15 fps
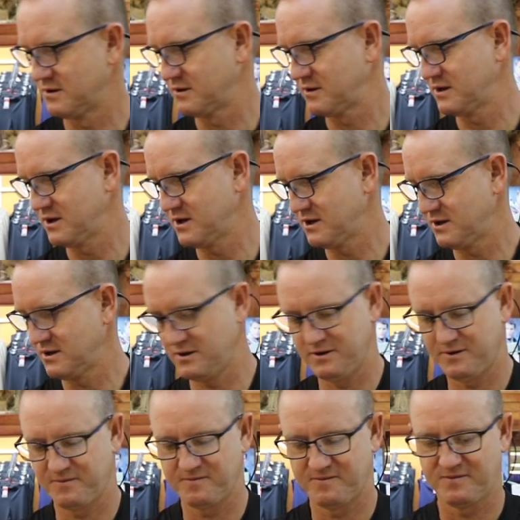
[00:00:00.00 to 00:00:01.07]
Okay.
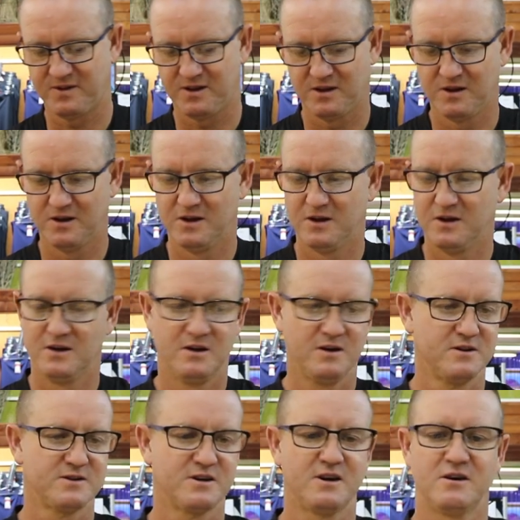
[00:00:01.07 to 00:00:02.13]

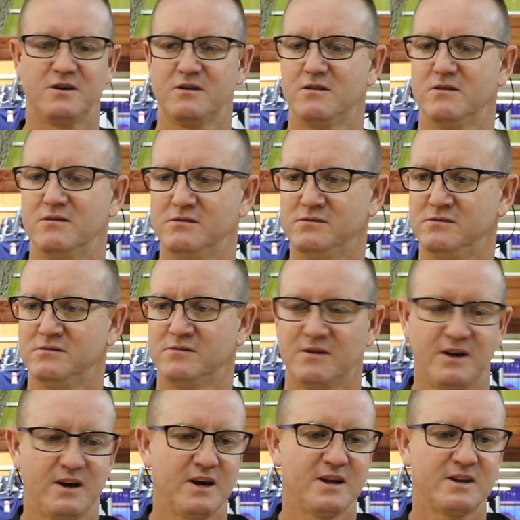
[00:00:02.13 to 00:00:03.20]
So,
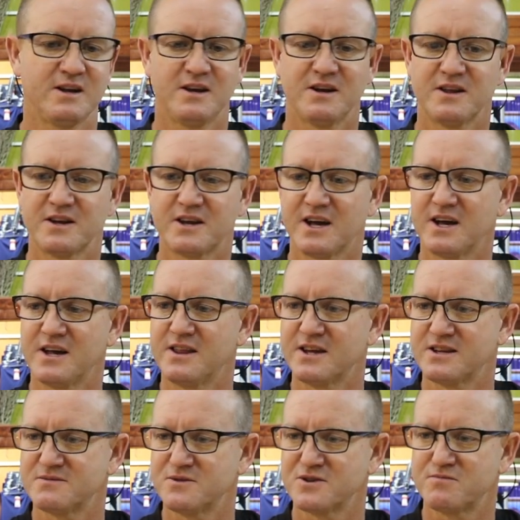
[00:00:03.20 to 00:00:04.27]
at the end of the day,
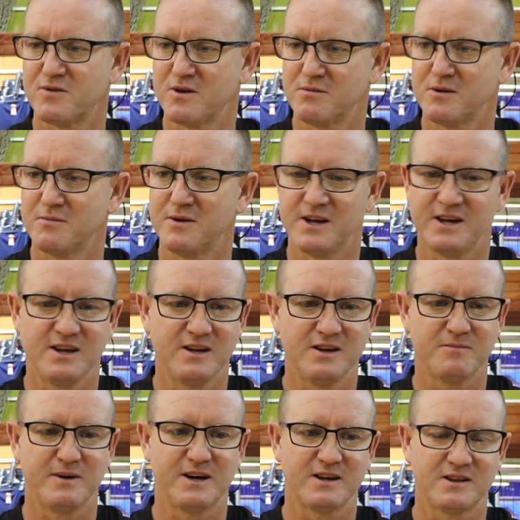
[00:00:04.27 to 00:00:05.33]
that's most probably
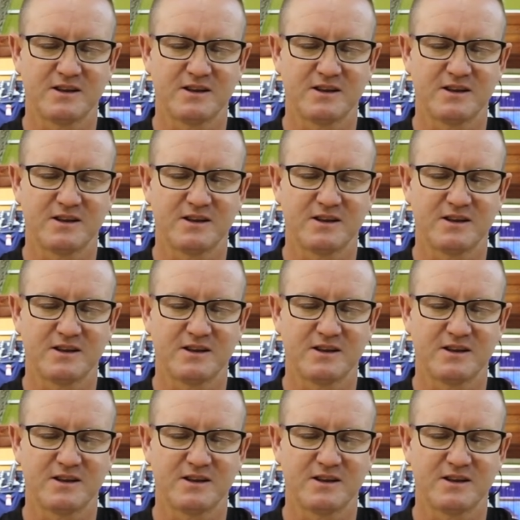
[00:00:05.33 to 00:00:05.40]
about